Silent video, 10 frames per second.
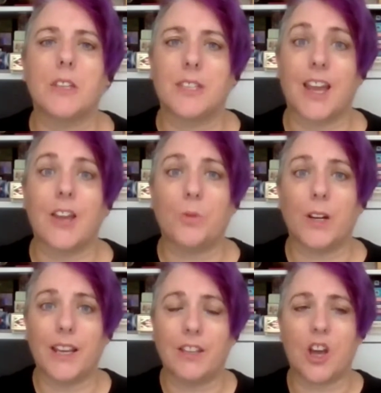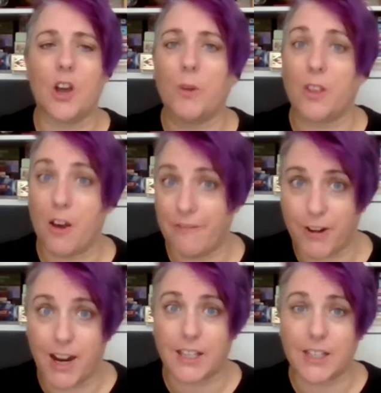to schedule in time with our
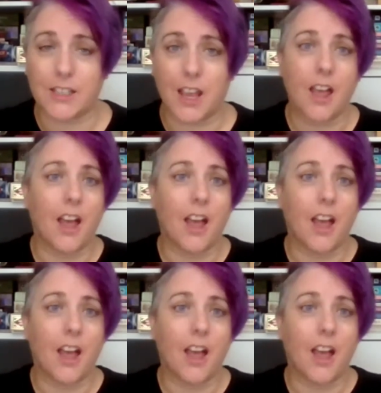friends.